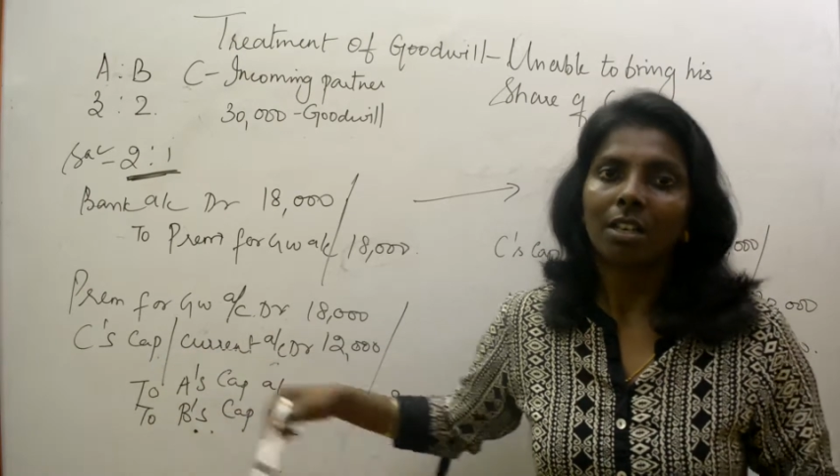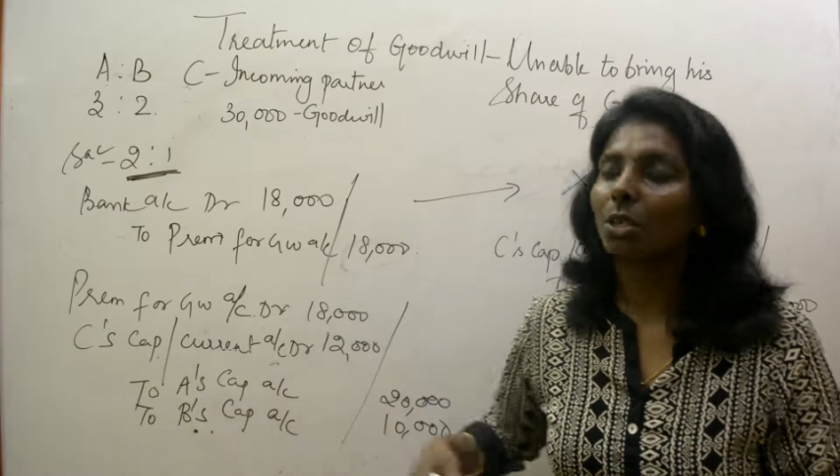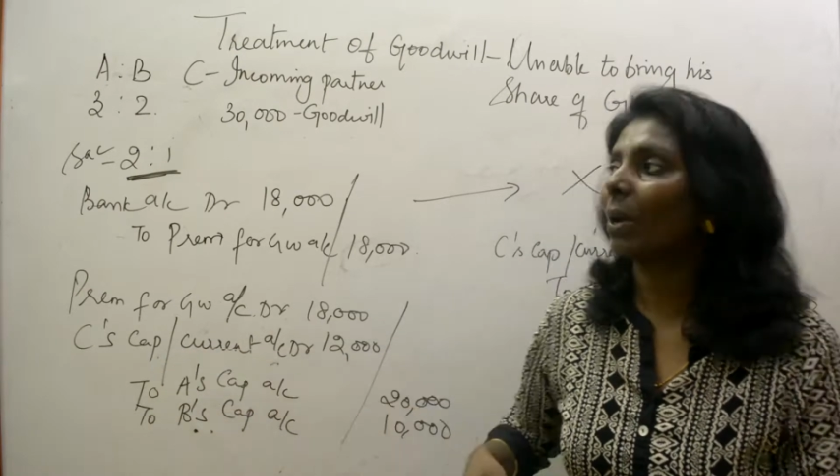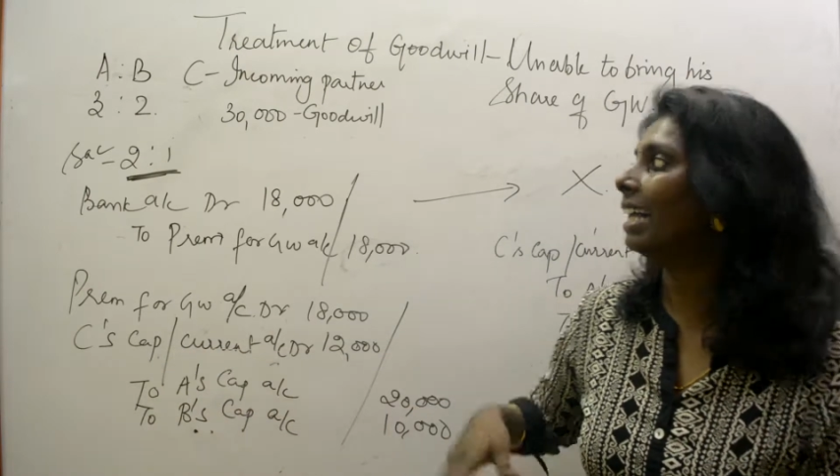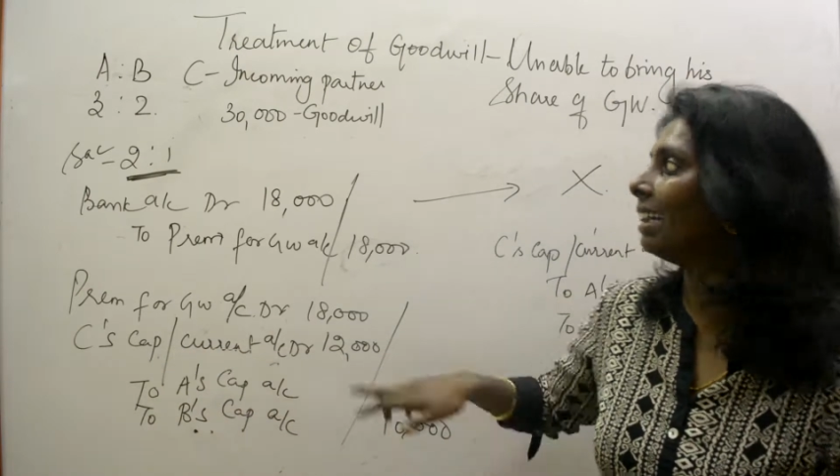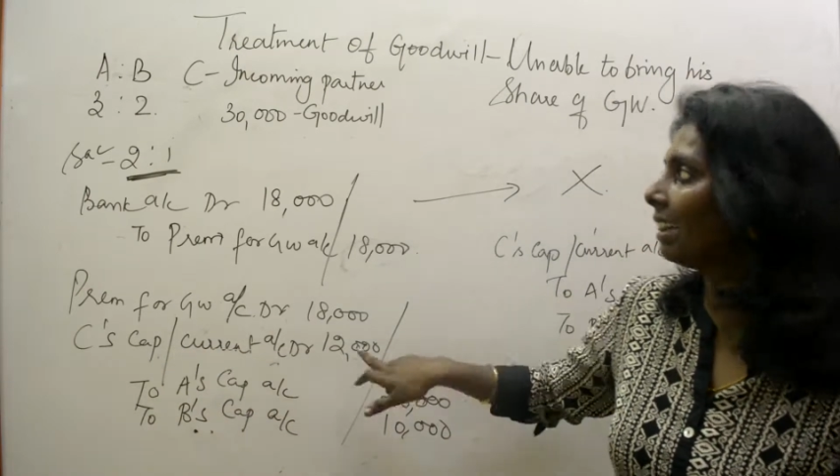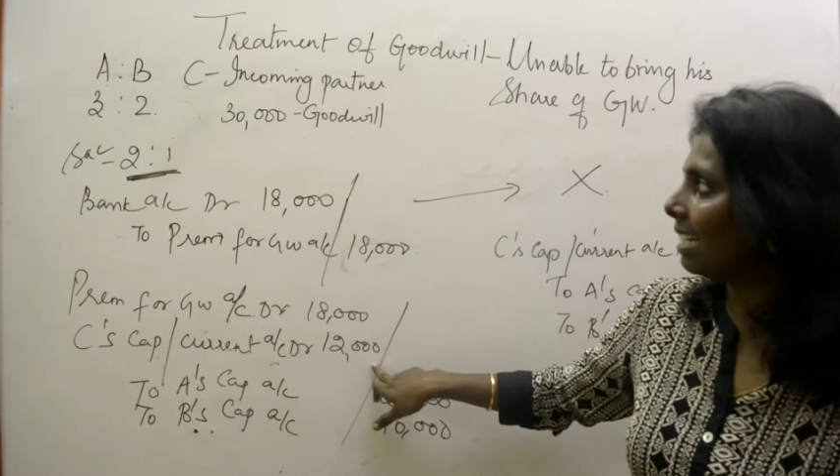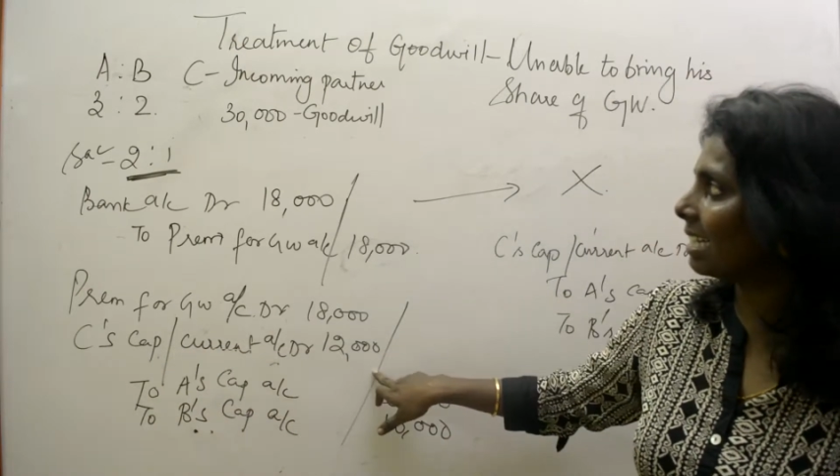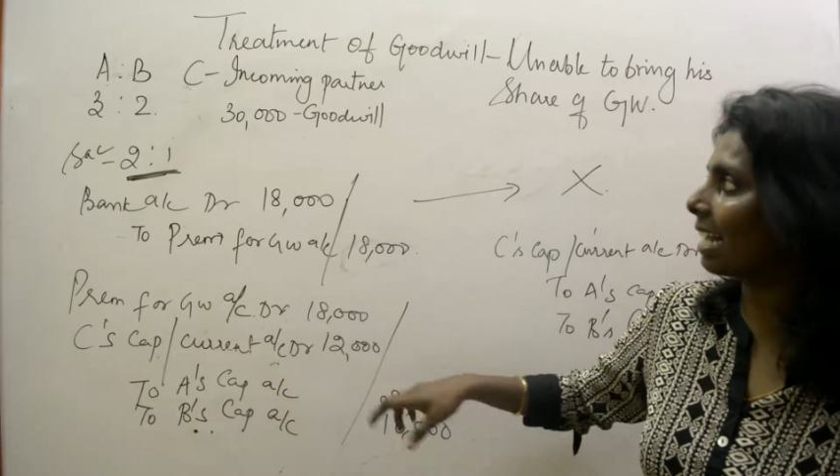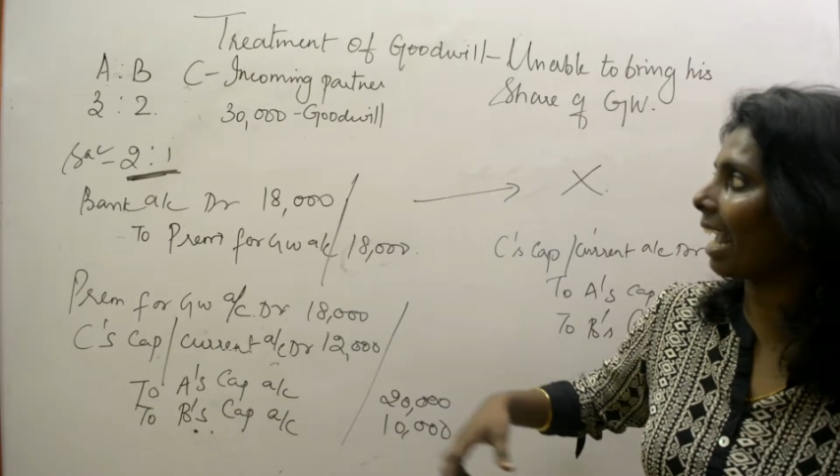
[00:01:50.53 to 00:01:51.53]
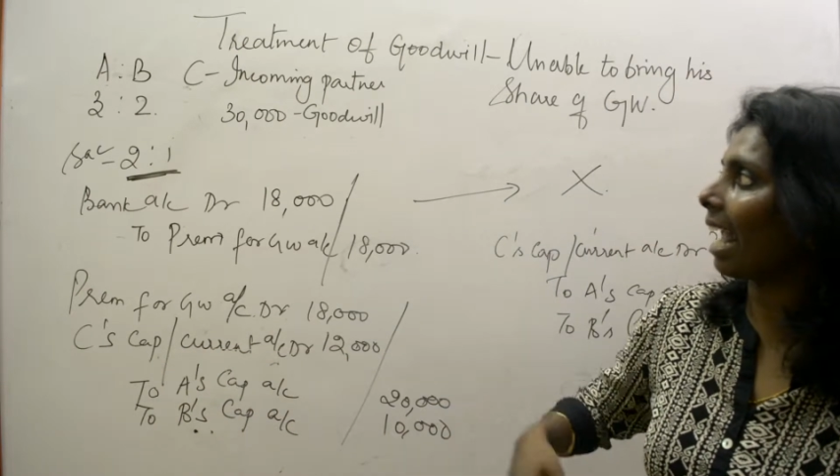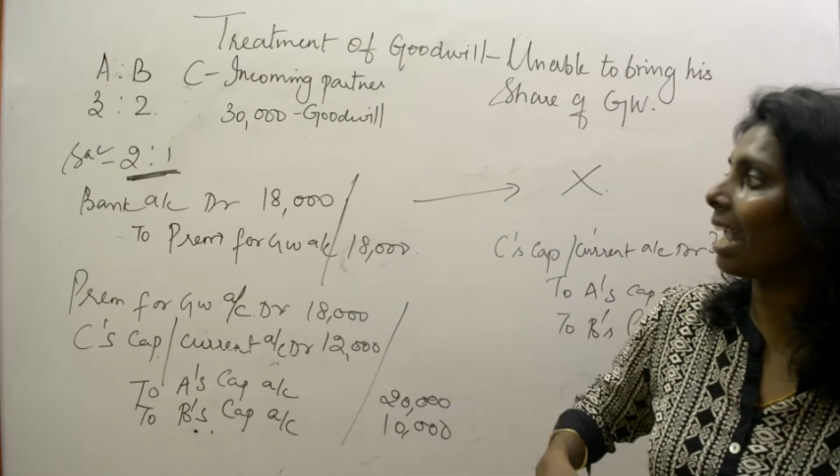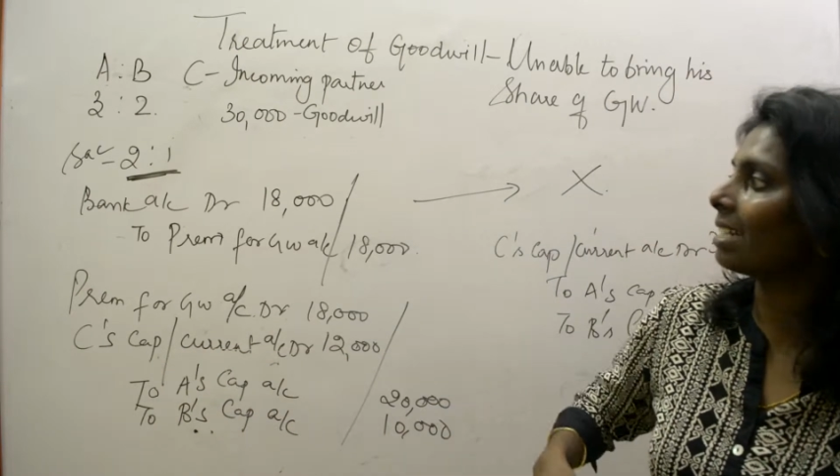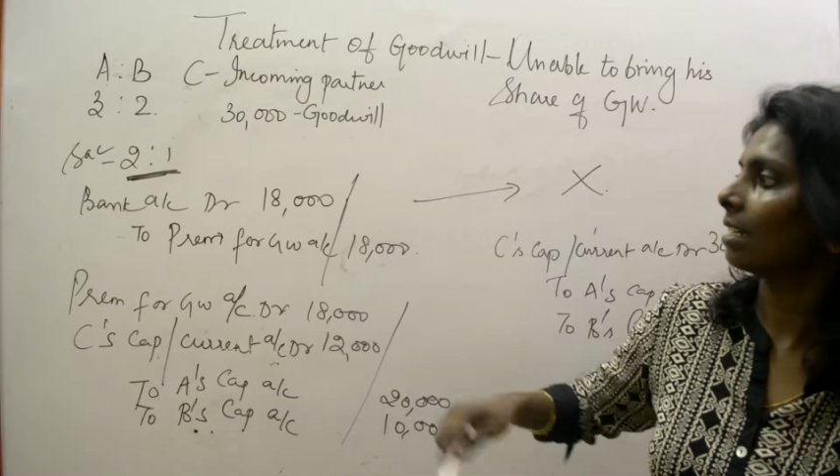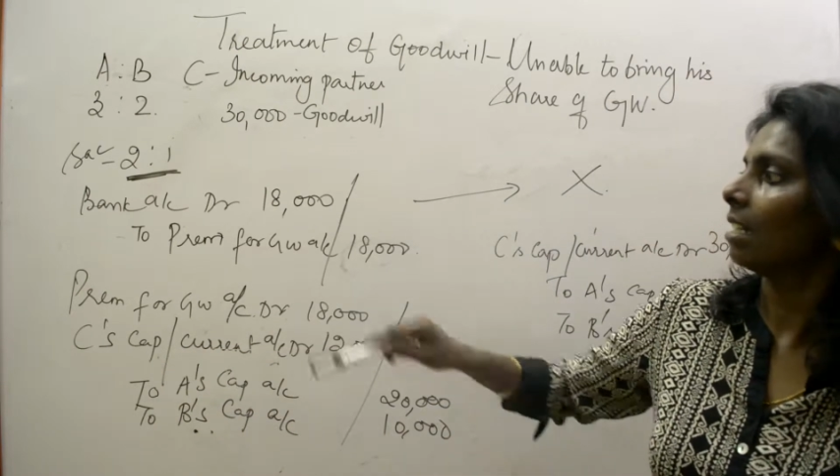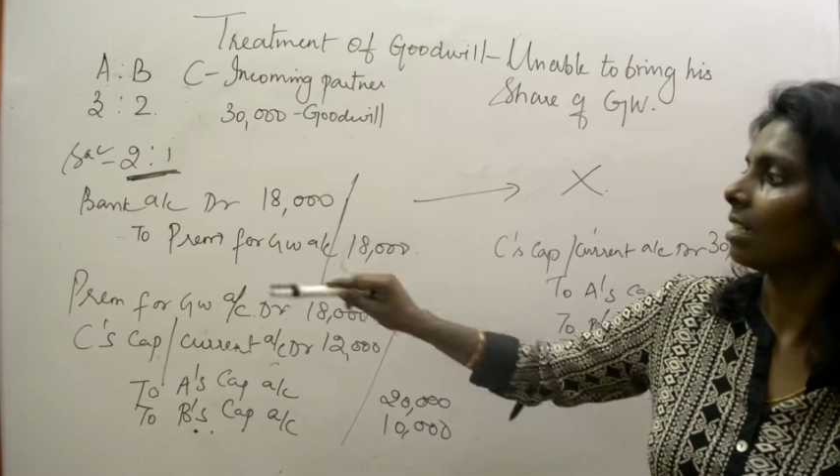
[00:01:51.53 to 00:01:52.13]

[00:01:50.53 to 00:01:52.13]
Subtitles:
So in this case,